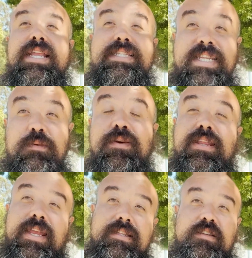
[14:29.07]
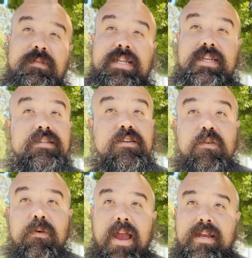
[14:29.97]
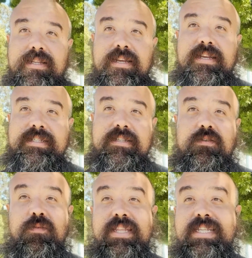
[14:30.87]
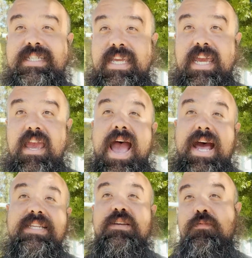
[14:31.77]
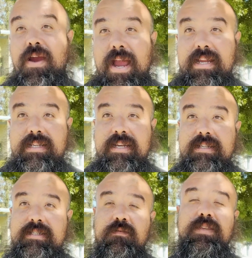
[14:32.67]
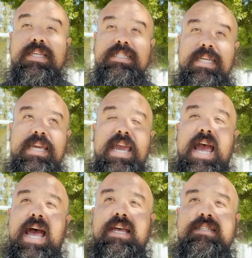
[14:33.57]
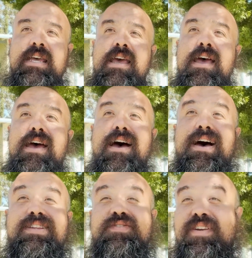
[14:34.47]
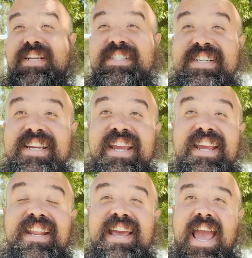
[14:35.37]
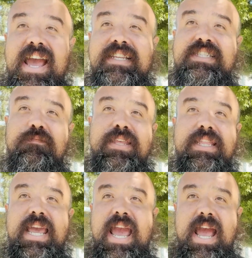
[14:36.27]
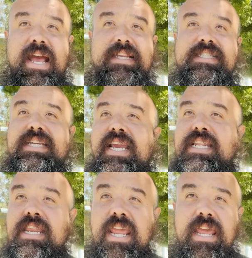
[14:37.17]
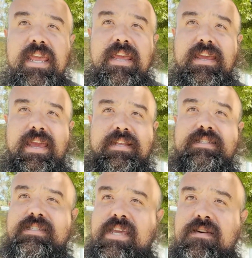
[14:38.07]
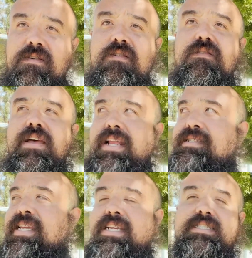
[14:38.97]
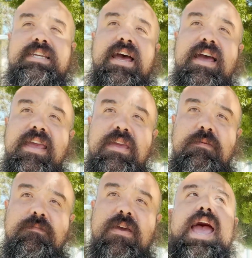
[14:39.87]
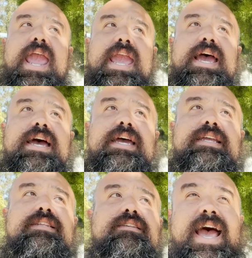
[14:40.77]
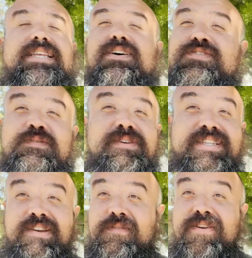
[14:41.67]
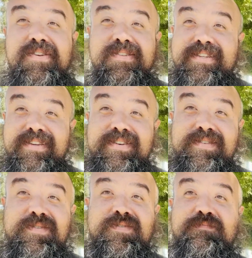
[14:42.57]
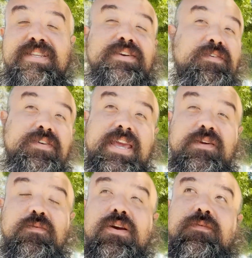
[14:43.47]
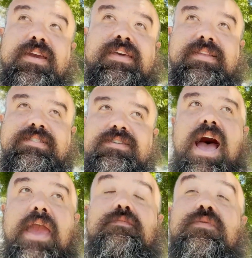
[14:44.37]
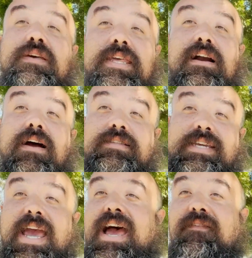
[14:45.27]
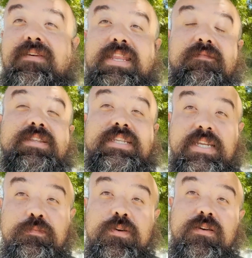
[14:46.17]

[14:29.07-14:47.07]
deepen into my digital practice and to really see it as a practice, to really see it as a tradition, as something that has technique and skill and takes time and has also material too, material that you work with. And so I really got to have an even deeper